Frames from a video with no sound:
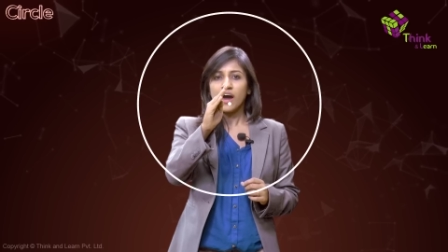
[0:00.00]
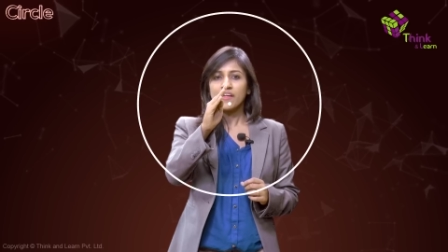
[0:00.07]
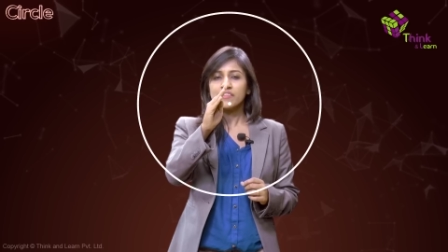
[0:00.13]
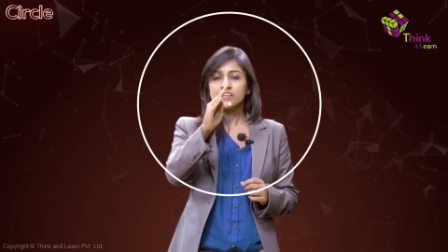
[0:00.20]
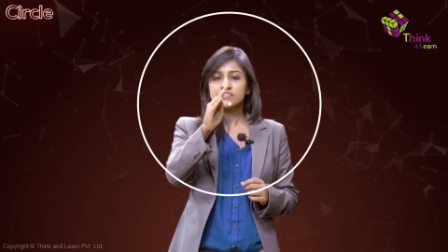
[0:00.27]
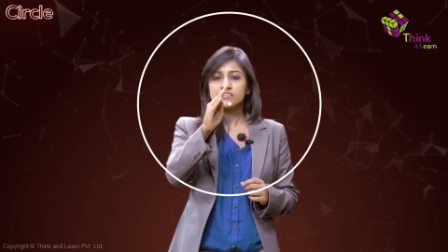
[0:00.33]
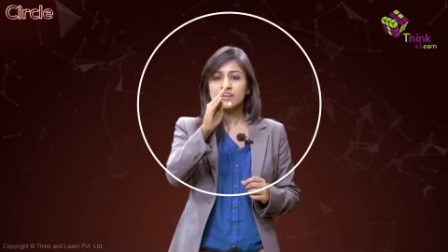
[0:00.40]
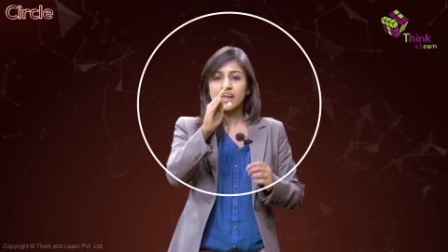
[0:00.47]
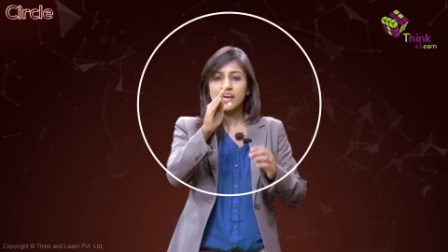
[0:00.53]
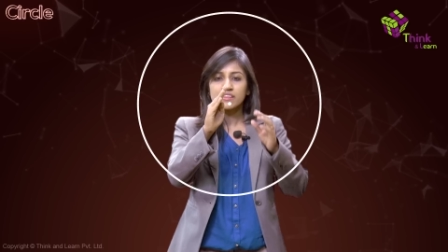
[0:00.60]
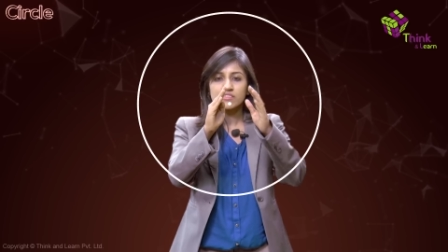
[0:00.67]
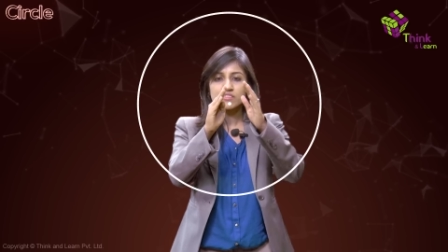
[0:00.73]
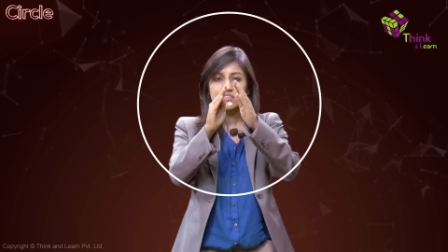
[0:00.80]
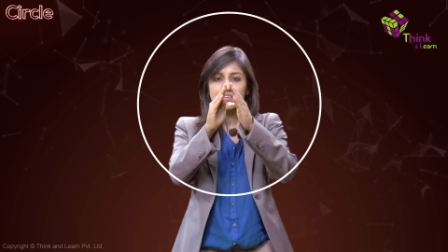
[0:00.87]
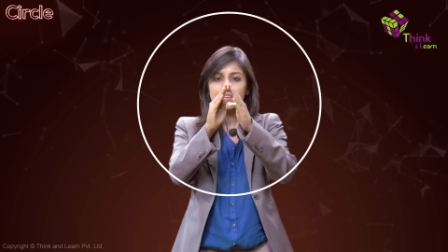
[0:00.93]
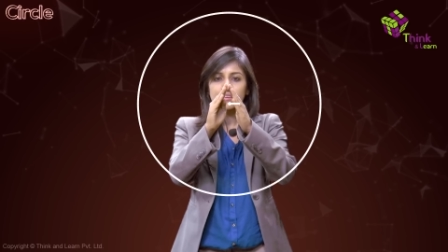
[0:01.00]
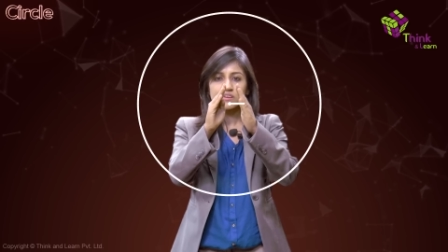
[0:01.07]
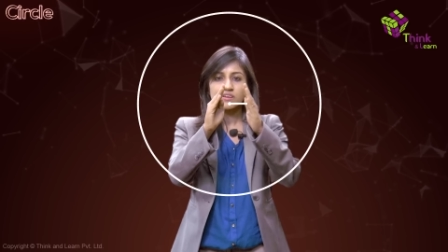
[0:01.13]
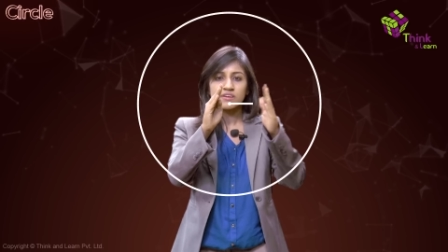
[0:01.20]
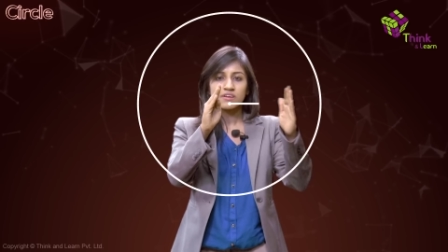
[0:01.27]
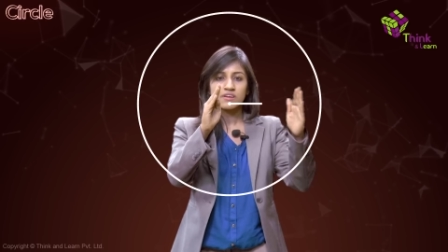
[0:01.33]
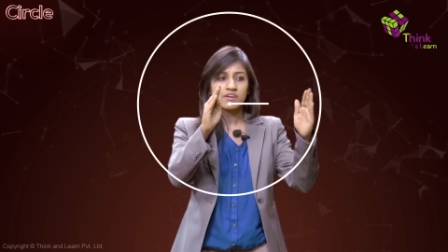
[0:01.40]
And this length,
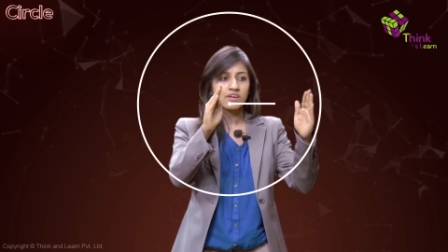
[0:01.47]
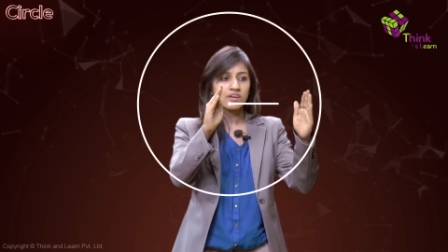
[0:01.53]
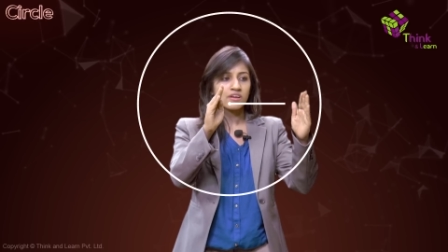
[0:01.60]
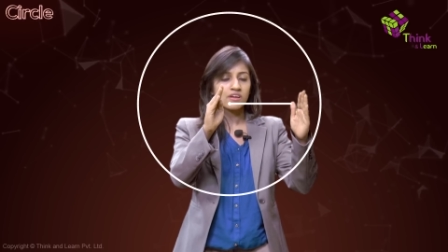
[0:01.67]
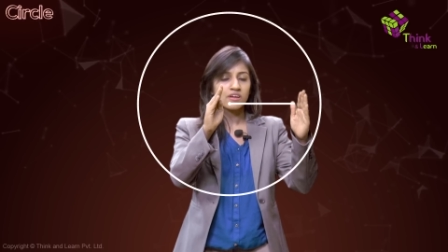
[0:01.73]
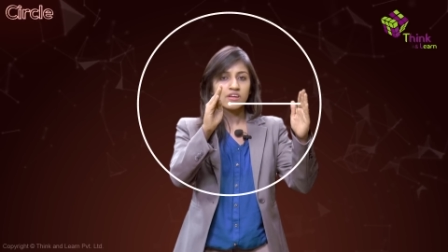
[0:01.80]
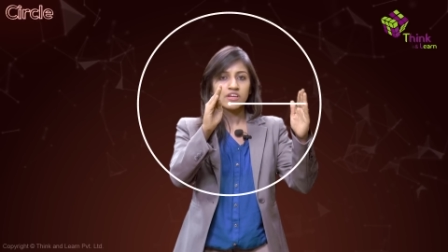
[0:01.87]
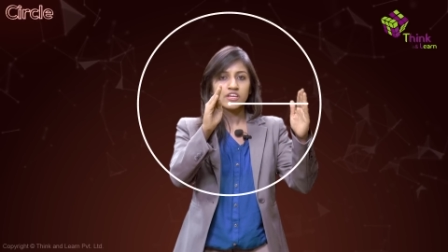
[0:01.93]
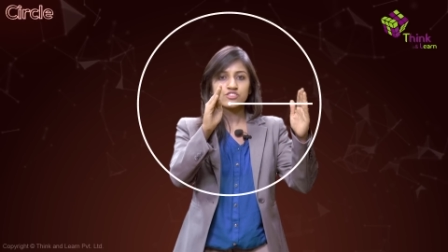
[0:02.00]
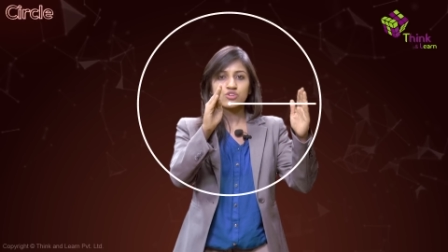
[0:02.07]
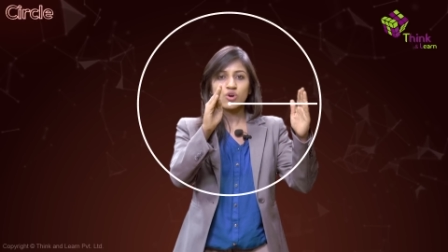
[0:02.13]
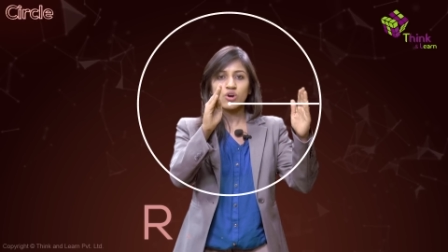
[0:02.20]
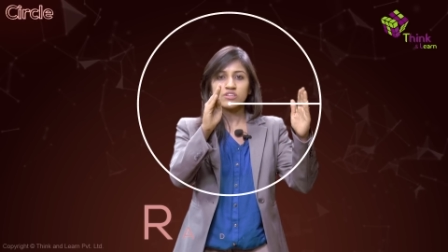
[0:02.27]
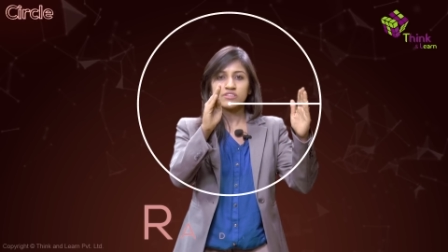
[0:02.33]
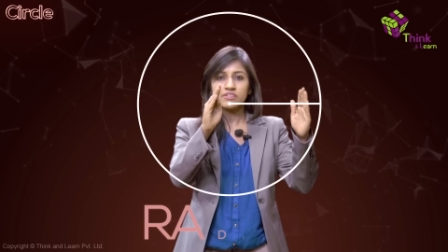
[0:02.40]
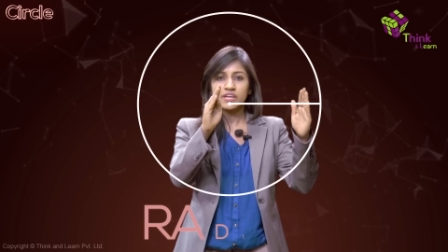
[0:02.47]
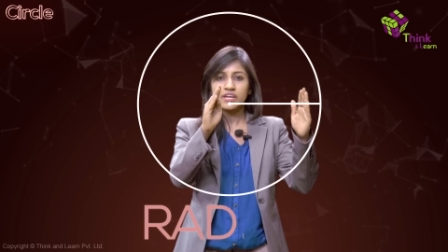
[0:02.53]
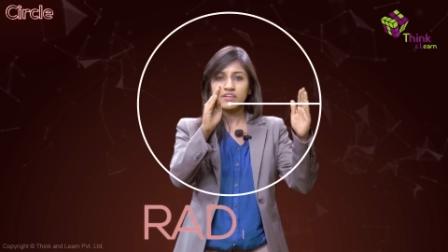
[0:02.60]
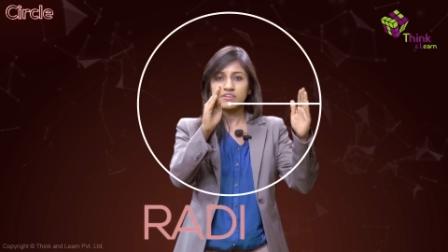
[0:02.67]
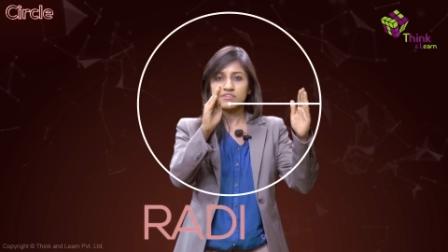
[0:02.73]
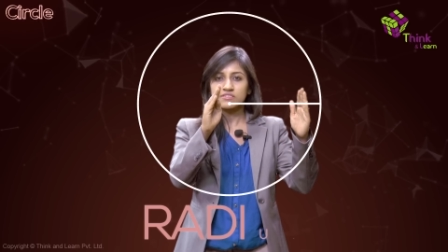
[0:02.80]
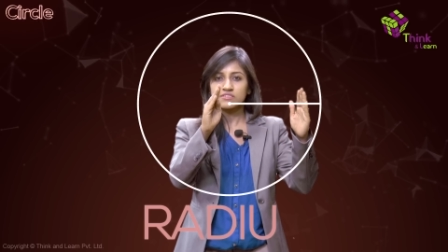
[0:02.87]
it's called the
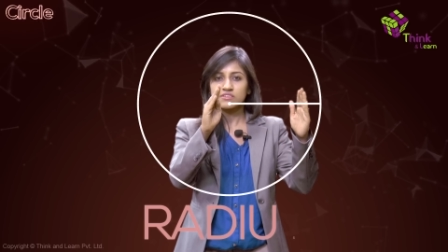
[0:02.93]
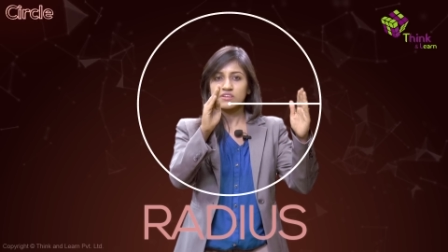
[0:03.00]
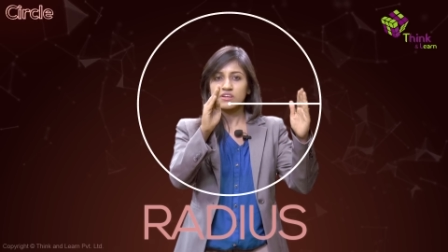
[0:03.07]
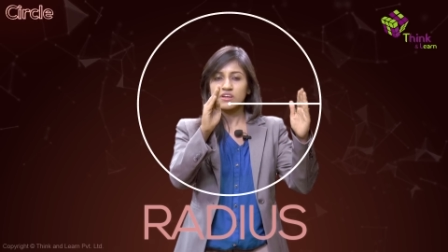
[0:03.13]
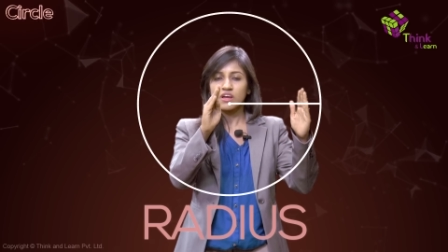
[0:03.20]
radius.